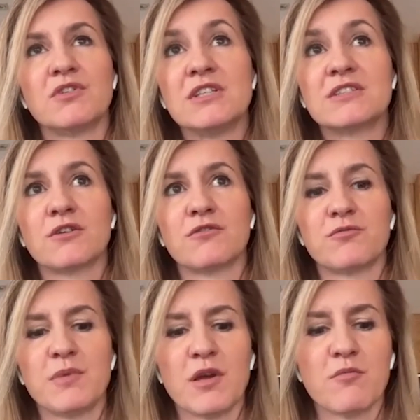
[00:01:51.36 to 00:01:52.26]
risk
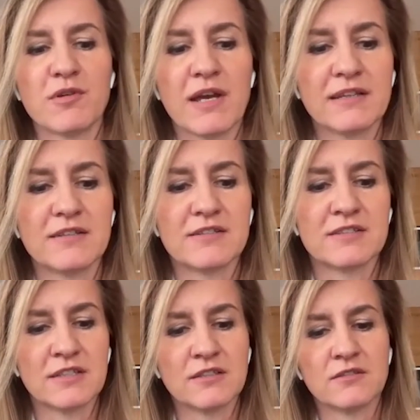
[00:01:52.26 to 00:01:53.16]
of
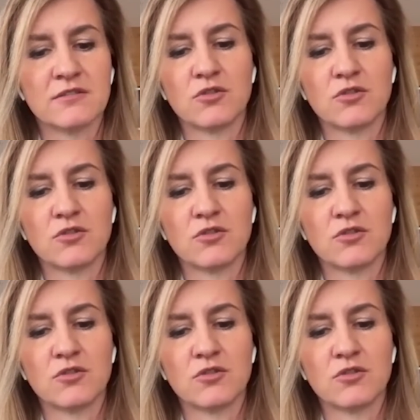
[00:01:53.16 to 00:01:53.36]
pneumonitis in